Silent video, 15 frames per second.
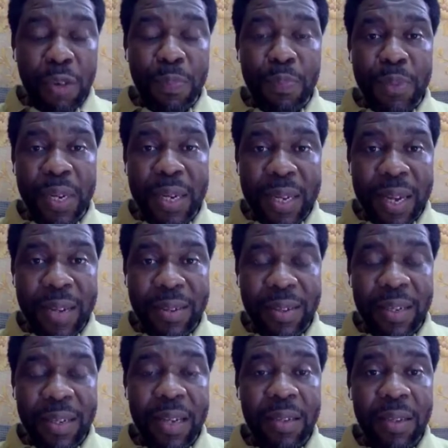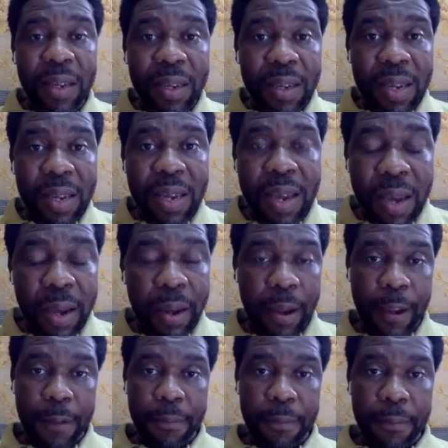Obedience is the
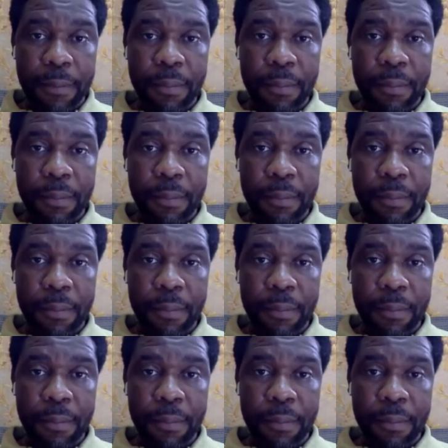key.